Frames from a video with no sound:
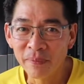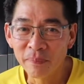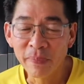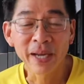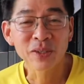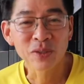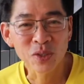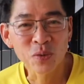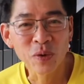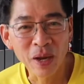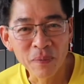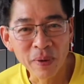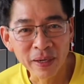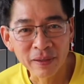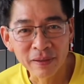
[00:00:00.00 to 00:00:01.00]
back to
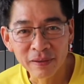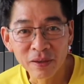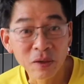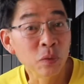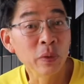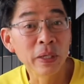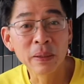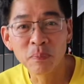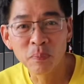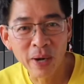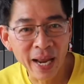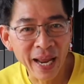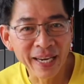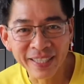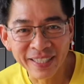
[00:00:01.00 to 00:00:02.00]
square one,
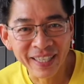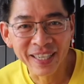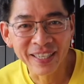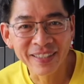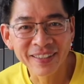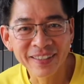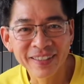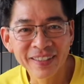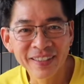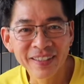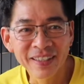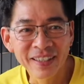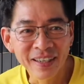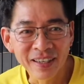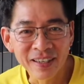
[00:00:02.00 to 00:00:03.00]
replan again.
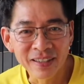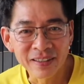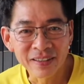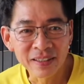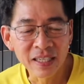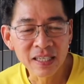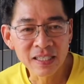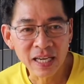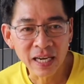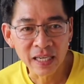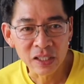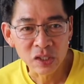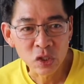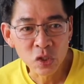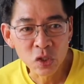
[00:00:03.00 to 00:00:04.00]
Things I
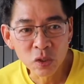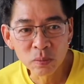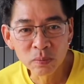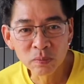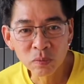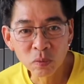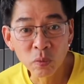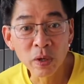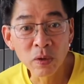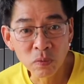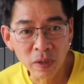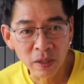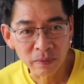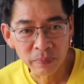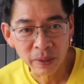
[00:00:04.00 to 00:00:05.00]
assume will
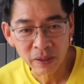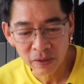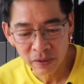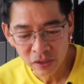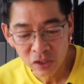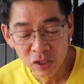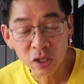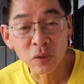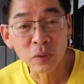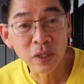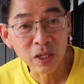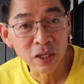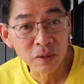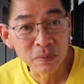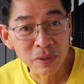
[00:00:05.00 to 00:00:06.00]
work because
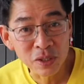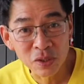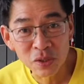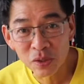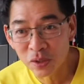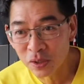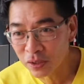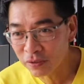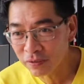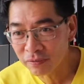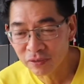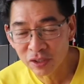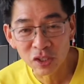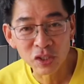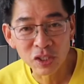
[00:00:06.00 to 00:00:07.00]
curriculum is good,
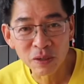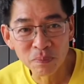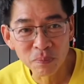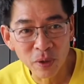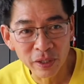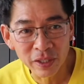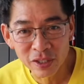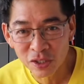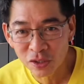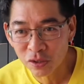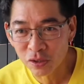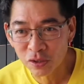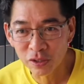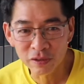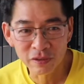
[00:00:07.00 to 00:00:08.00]
teaching point is
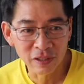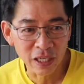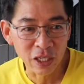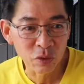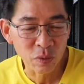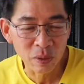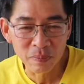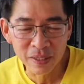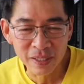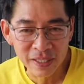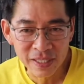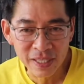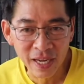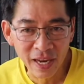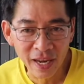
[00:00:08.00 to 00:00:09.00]
good, equipment
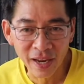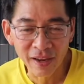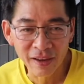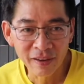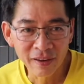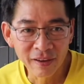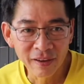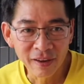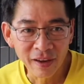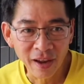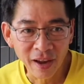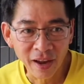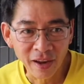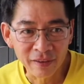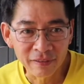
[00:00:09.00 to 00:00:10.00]
is there,
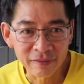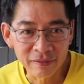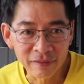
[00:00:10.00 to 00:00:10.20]
and